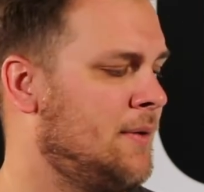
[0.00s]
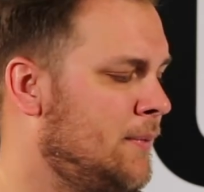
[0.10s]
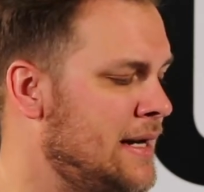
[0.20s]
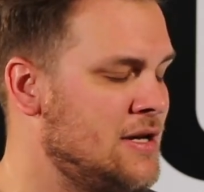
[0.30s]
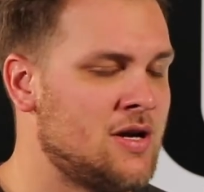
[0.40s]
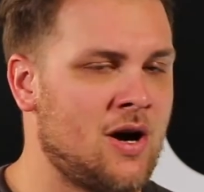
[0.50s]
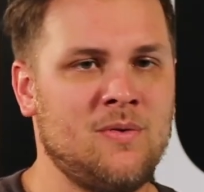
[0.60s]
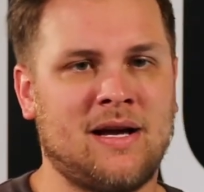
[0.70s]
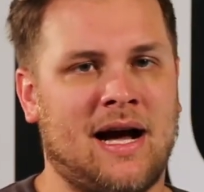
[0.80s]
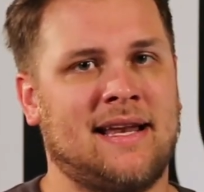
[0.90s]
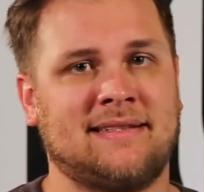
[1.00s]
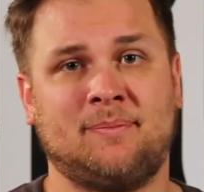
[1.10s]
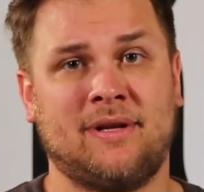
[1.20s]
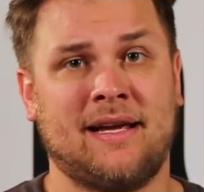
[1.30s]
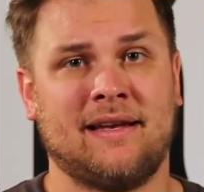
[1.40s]
we know God has a
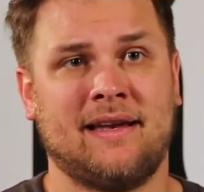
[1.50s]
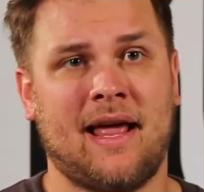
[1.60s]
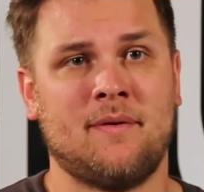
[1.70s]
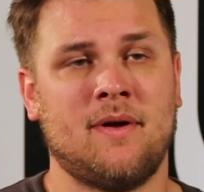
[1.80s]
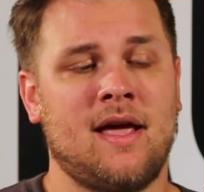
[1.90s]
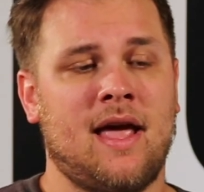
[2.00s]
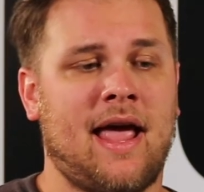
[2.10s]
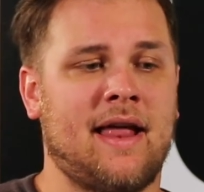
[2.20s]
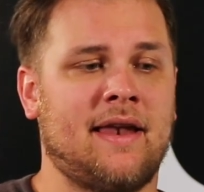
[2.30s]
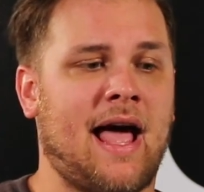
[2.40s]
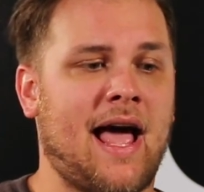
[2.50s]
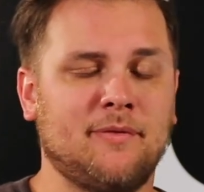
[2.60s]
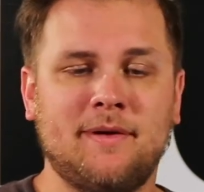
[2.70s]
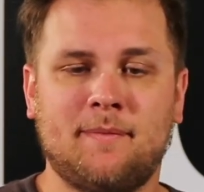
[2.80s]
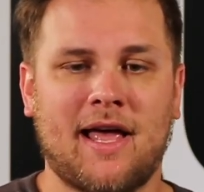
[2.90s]
plan. And
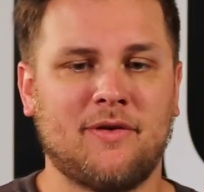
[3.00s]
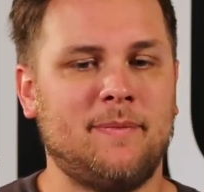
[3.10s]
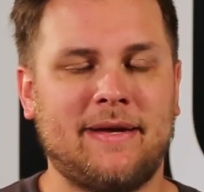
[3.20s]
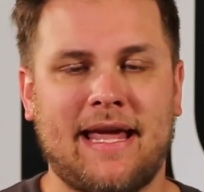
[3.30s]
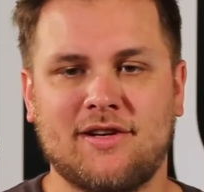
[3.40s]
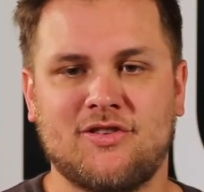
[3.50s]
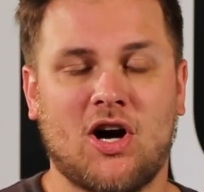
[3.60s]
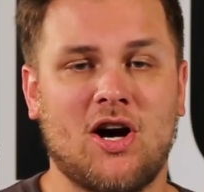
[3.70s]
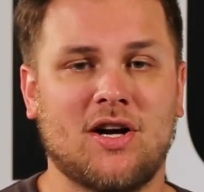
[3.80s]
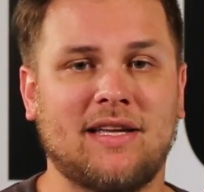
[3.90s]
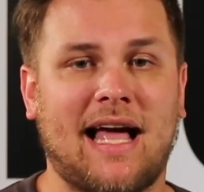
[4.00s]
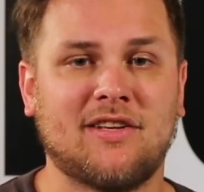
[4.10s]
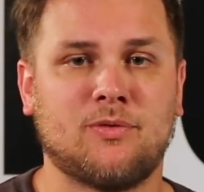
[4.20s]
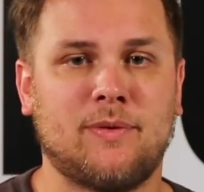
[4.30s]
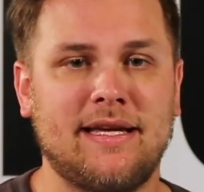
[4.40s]
as we began to talk
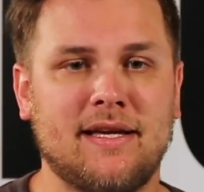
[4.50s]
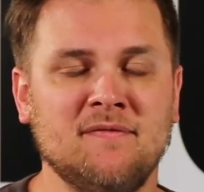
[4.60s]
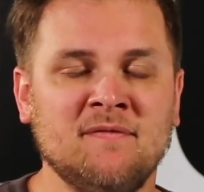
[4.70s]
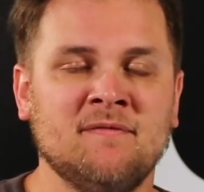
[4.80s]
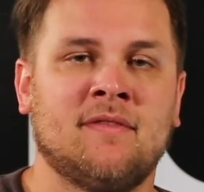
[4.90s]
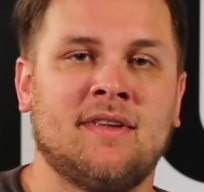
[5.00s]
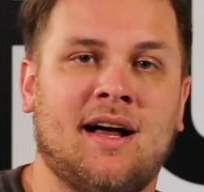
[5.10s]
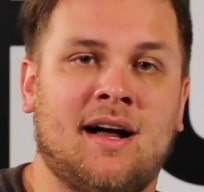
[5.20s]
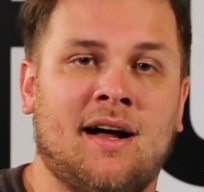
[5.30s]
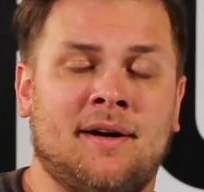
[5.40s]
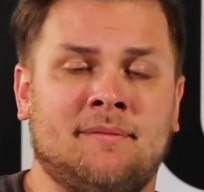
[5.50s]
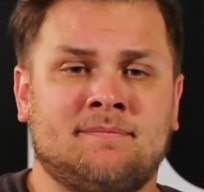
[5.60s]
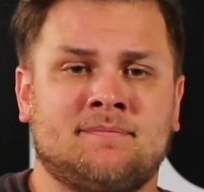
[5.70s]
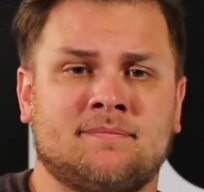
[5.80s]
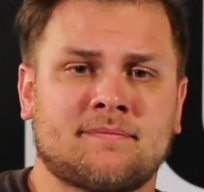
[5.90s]
last week, there's